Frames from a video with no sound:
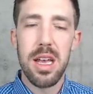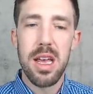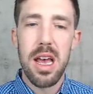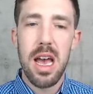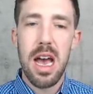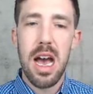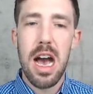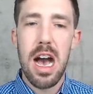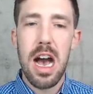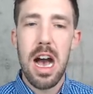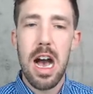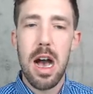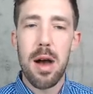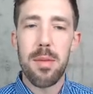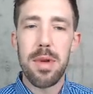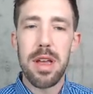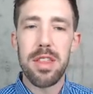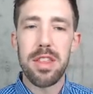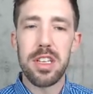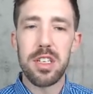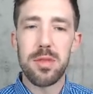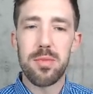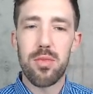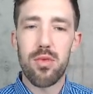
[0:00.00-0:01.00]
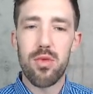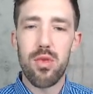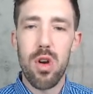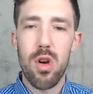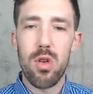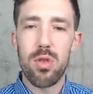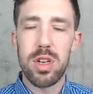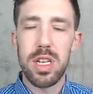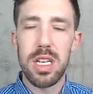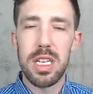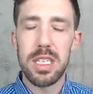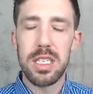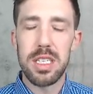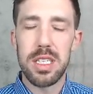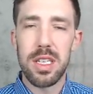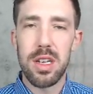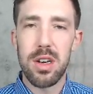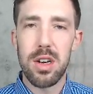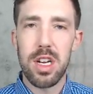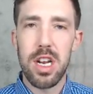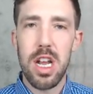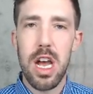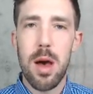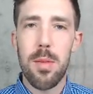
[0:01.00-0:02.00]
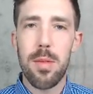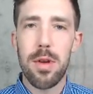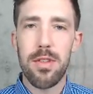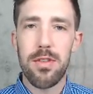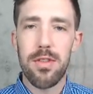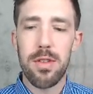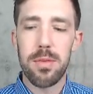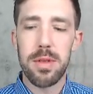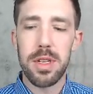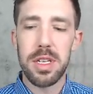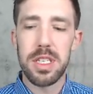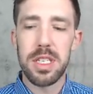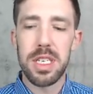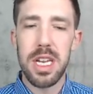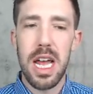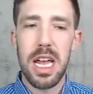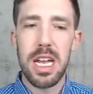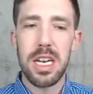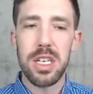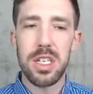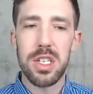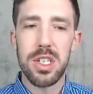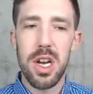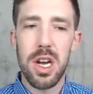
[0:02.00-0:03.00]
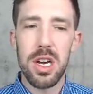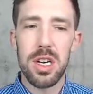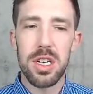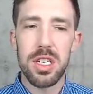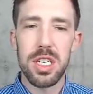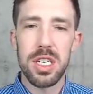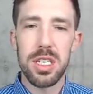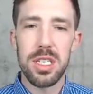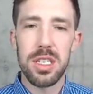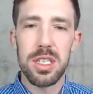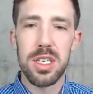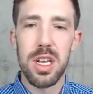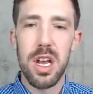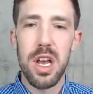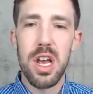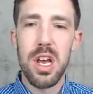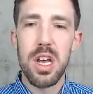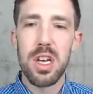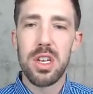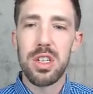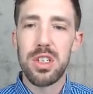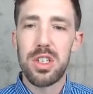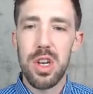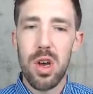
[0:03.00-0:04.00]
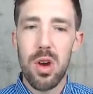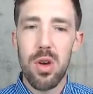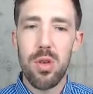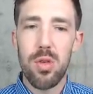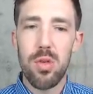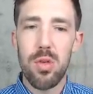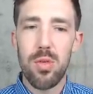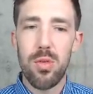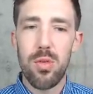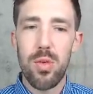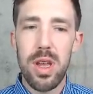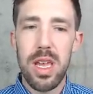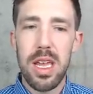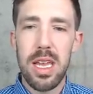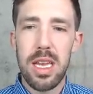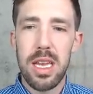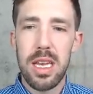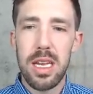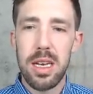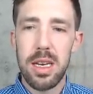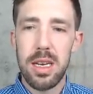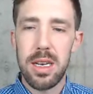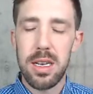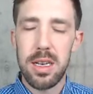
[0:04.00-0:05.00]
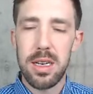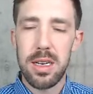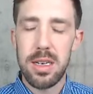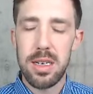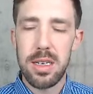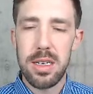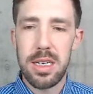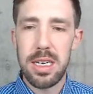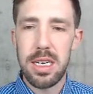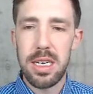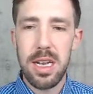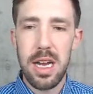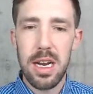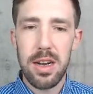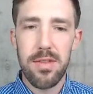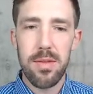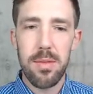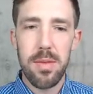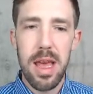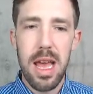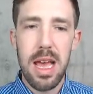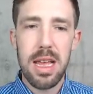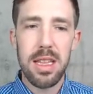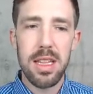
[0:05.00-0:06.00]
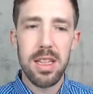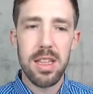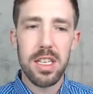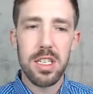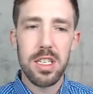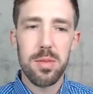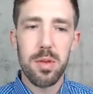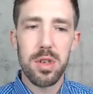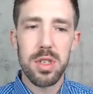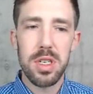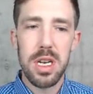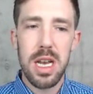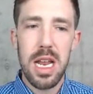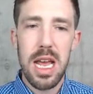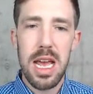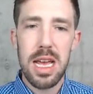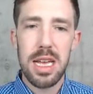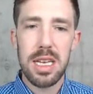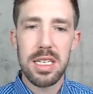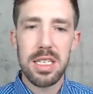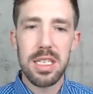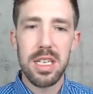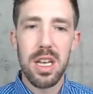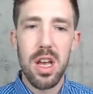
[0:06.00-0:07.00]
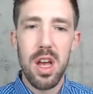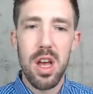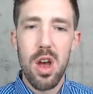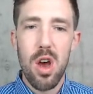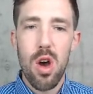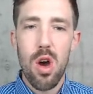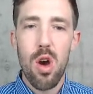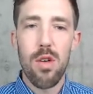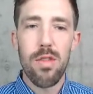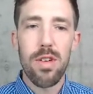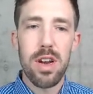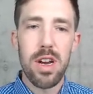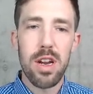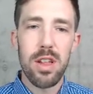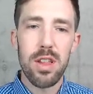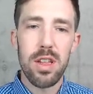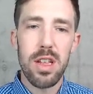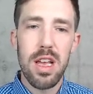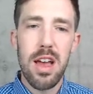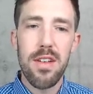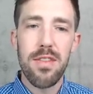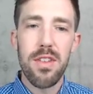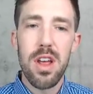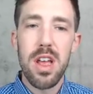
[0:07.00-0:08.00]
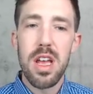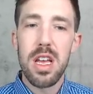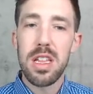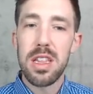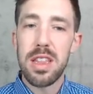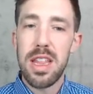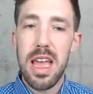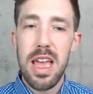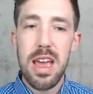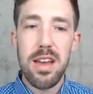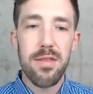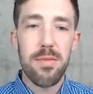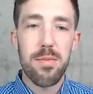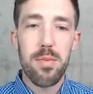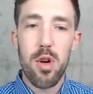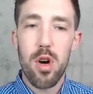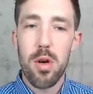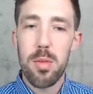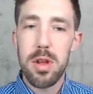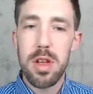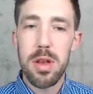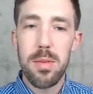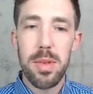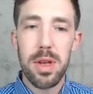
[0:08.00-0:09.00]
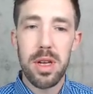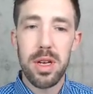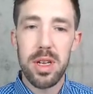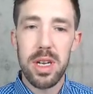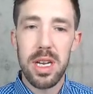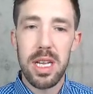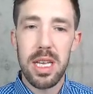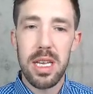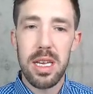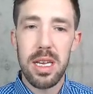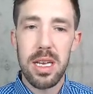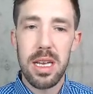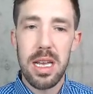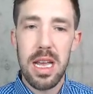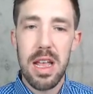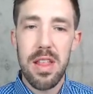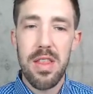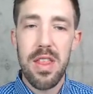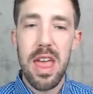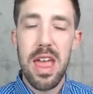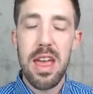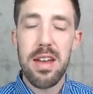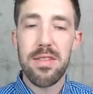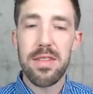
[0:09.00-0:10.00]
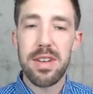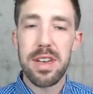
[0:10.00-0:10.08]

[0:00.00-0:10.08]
um, and these proteins that are coming from these tight junctions. So we can deduct from that that this person has, over here on the left, they have permeability and they have